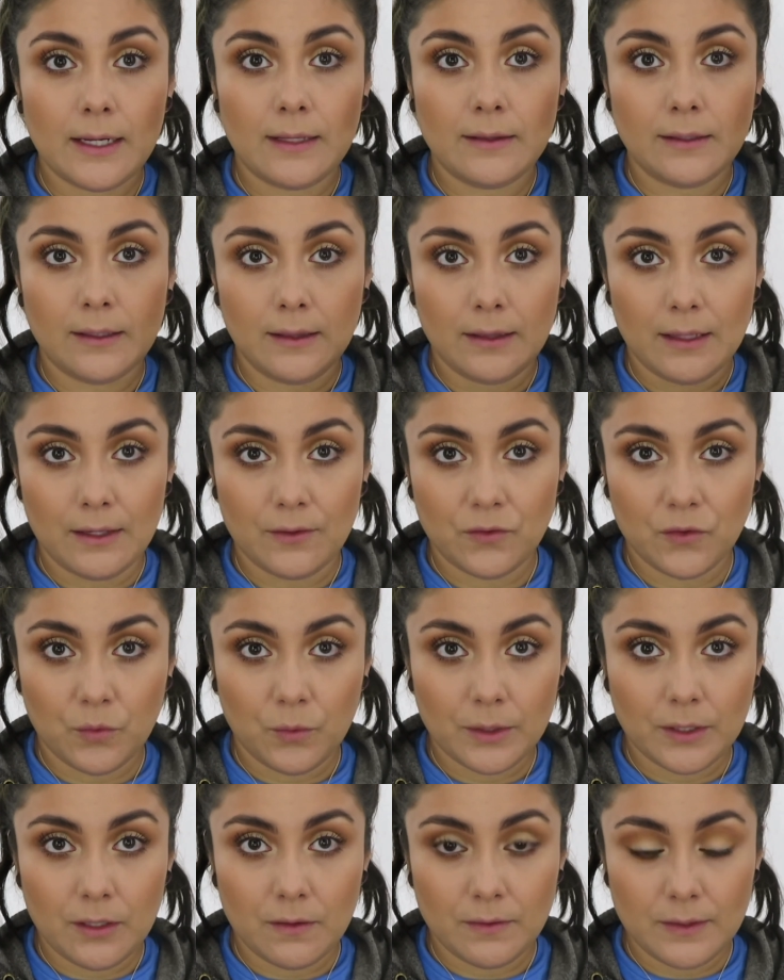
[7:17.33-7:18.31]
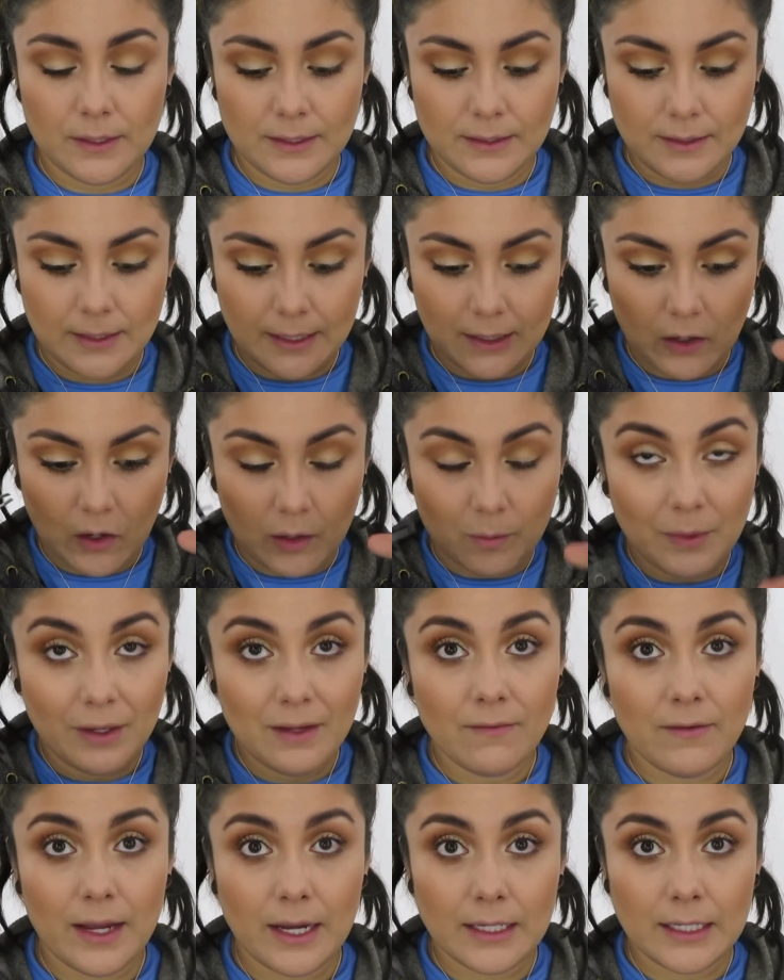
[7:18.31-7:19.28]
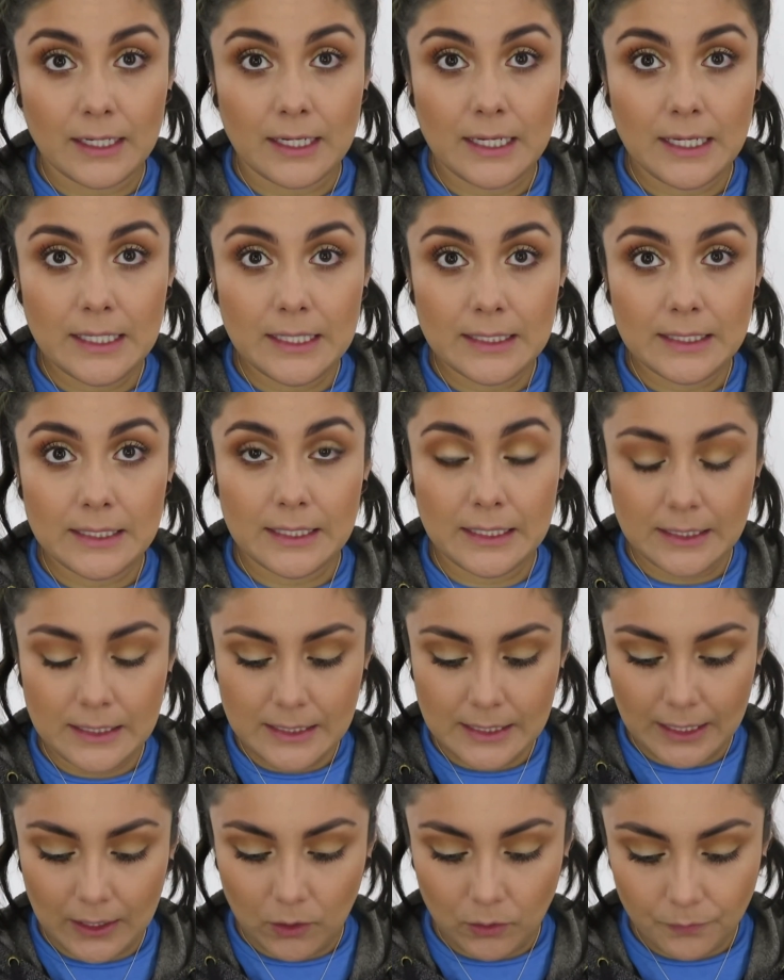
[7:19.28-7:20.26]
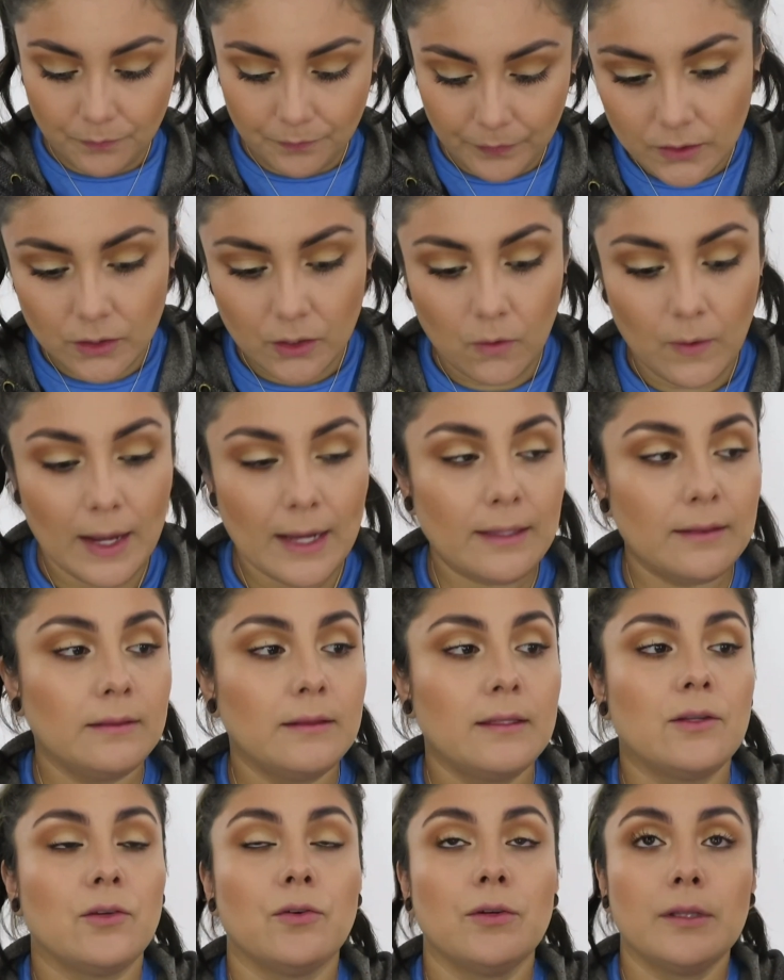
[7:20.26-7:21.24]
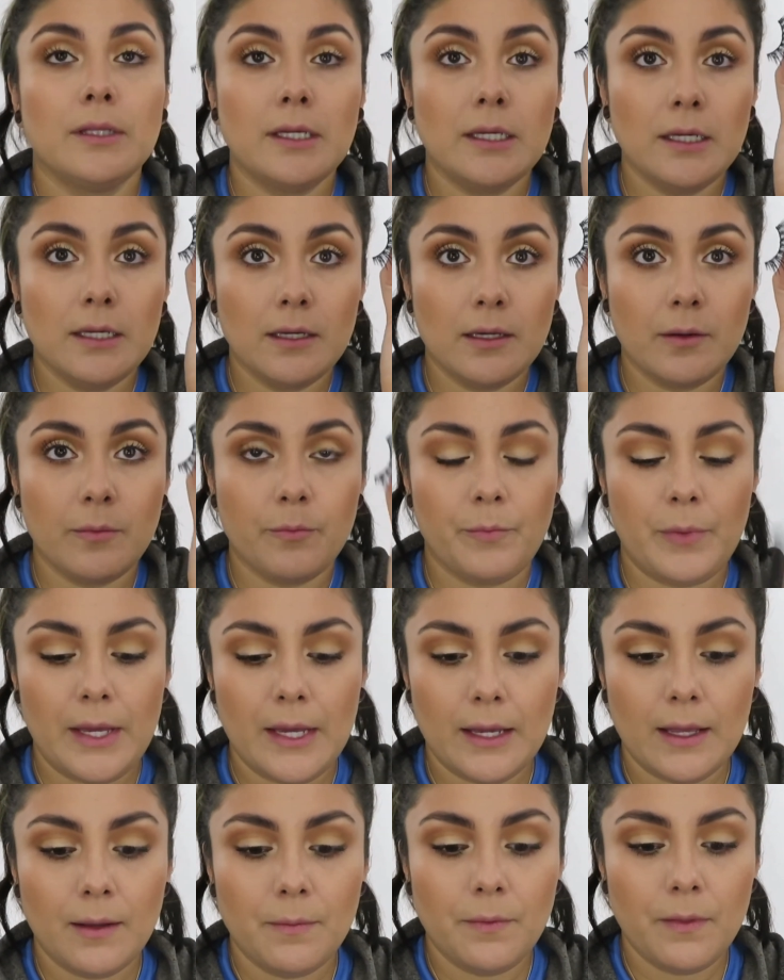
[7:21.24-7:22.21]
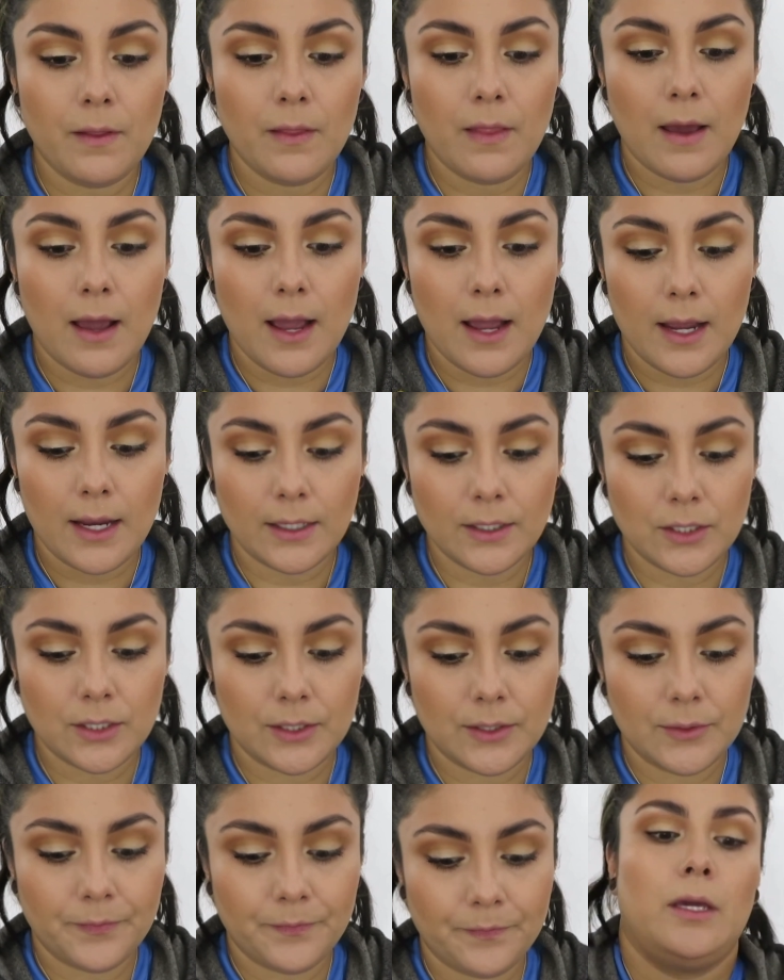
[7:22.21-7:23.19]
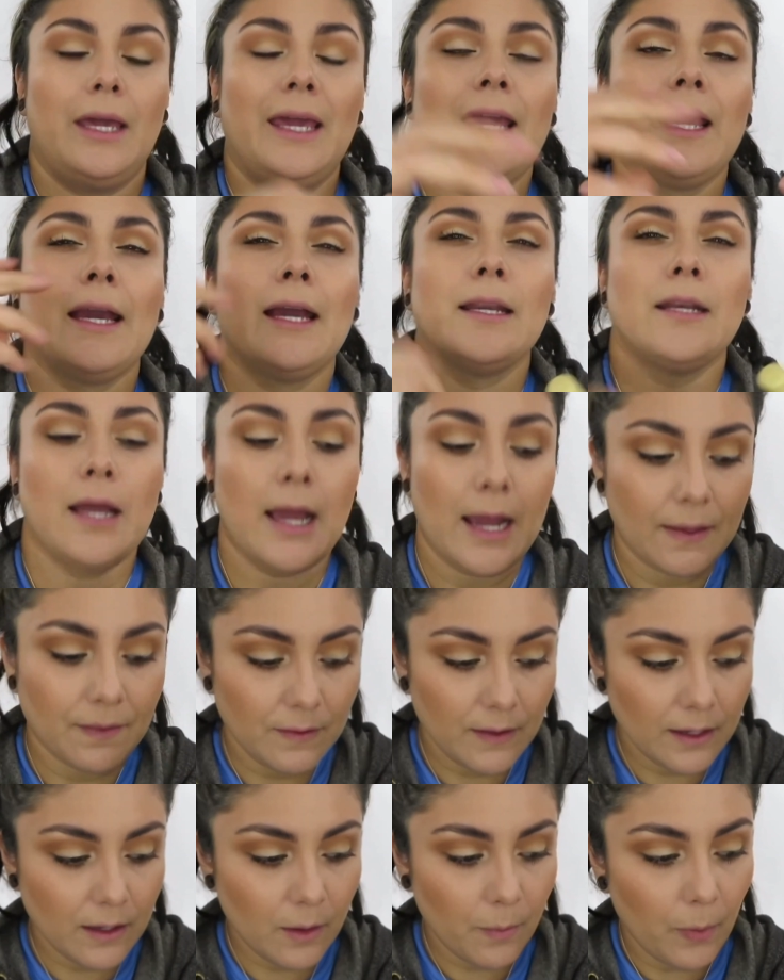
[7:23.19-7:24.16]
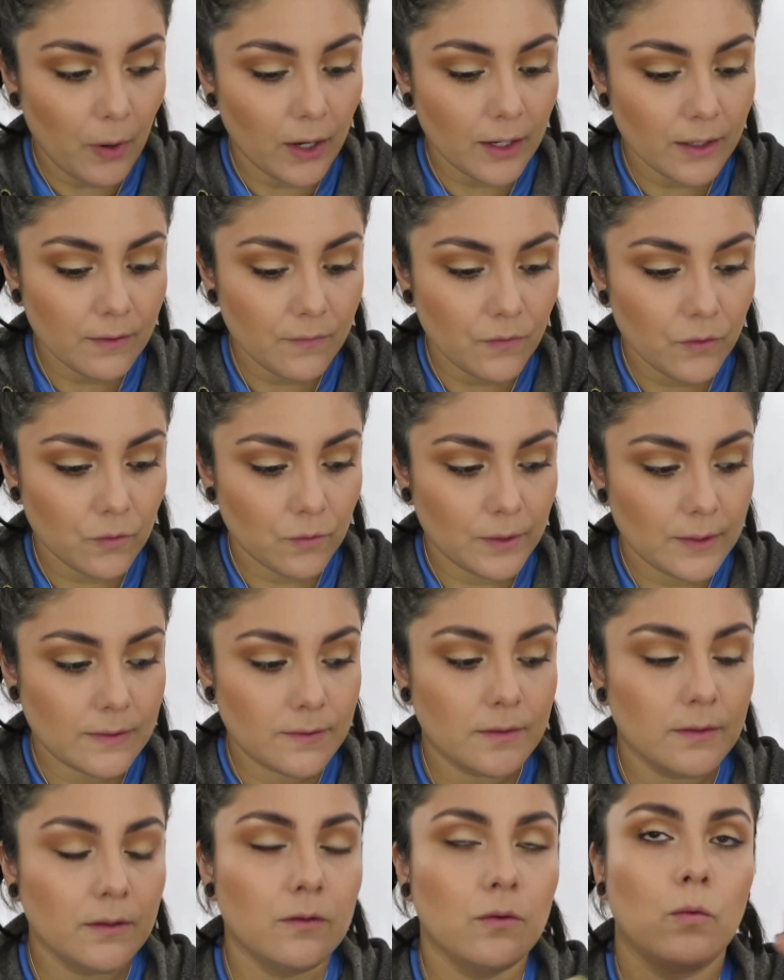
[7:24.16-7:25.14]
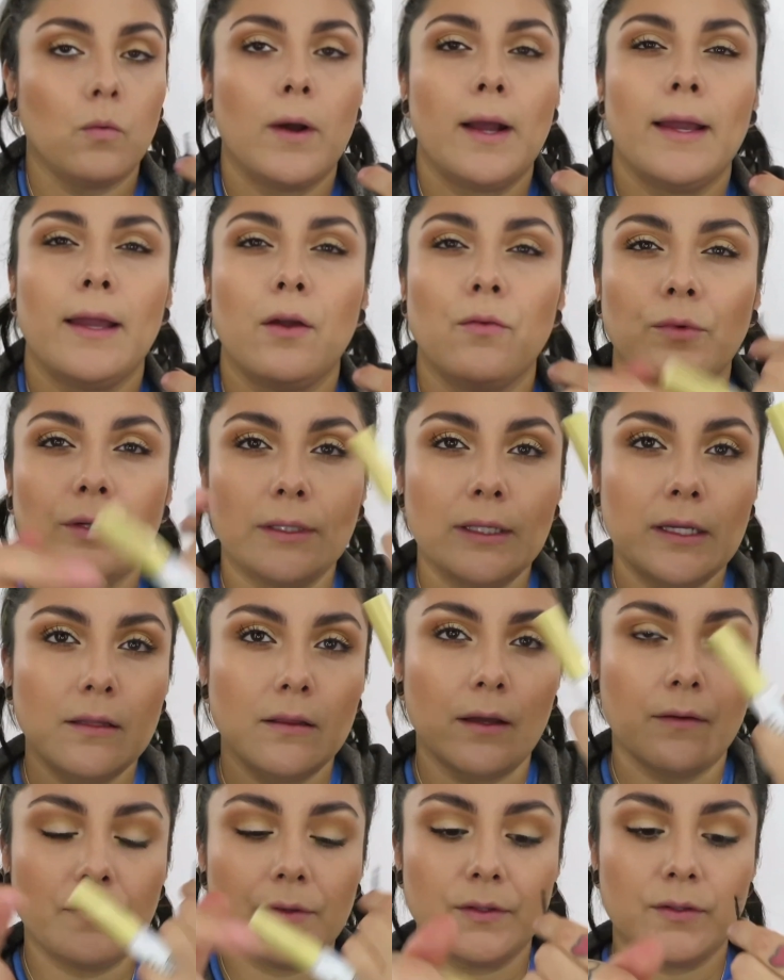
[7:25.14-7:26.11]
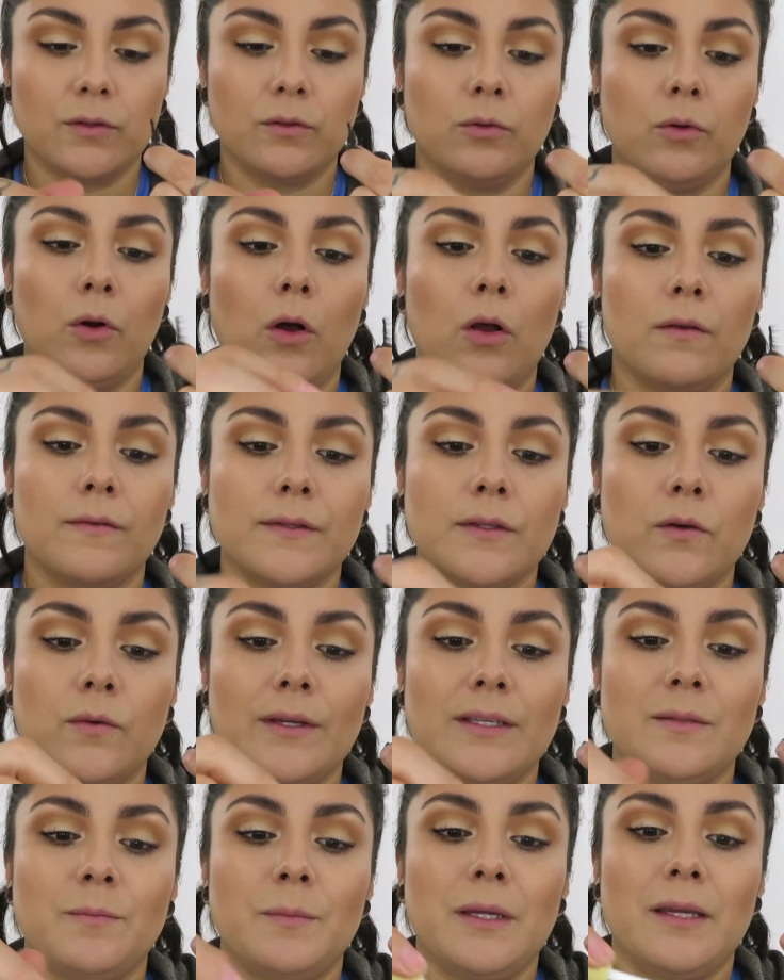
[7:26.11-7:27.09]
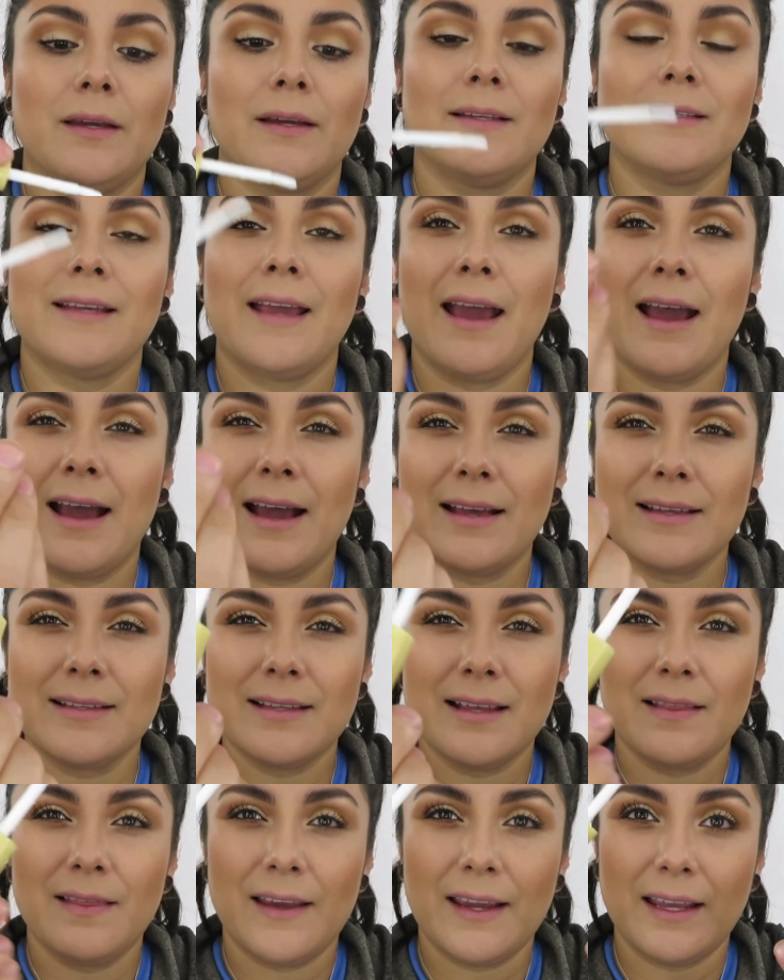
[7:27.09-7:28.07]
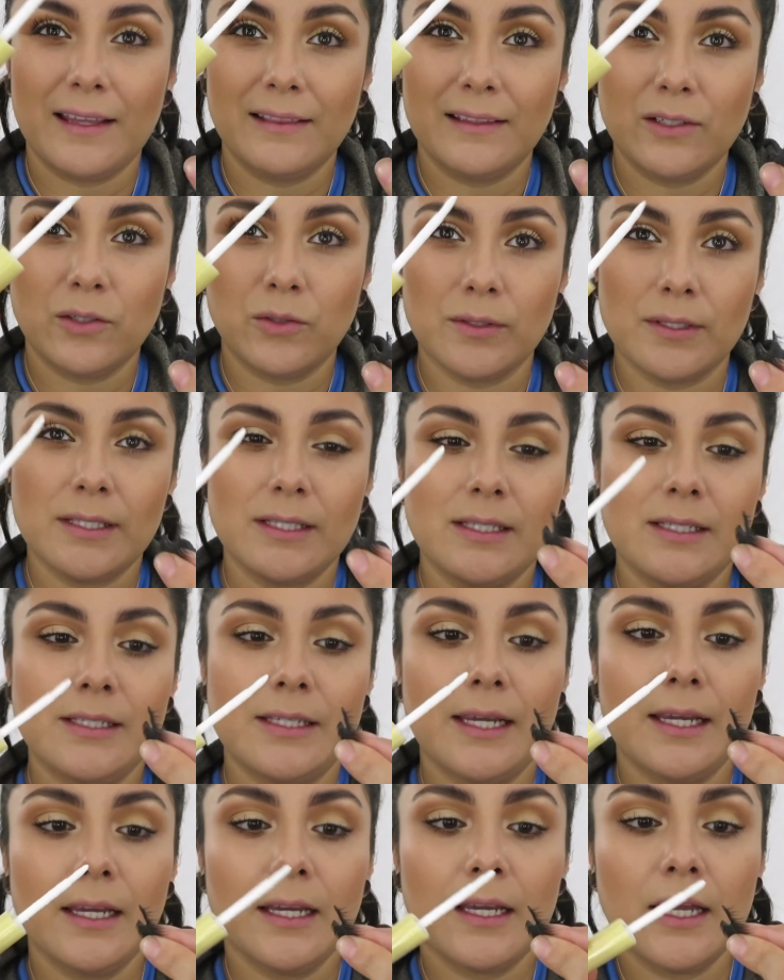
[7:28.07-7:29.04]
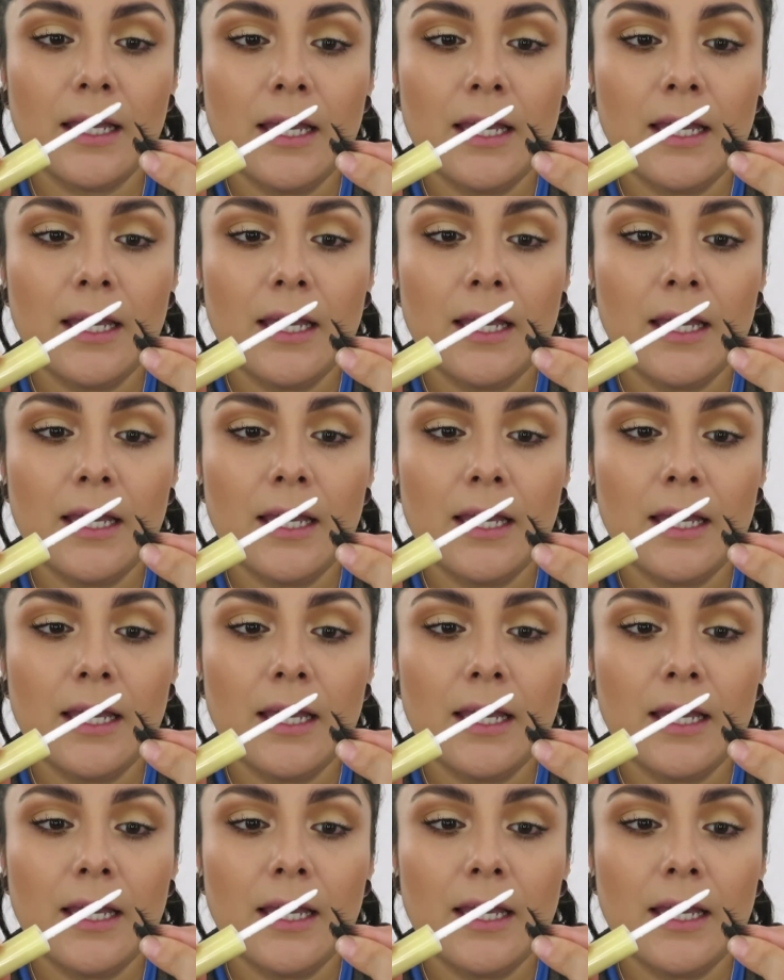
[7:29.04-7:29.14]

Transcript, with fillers: and the left one on this side on my vanity sitting down. So I literally pick up the lash and I think part of the reason why I really love this glue also is because it has a, like a little stick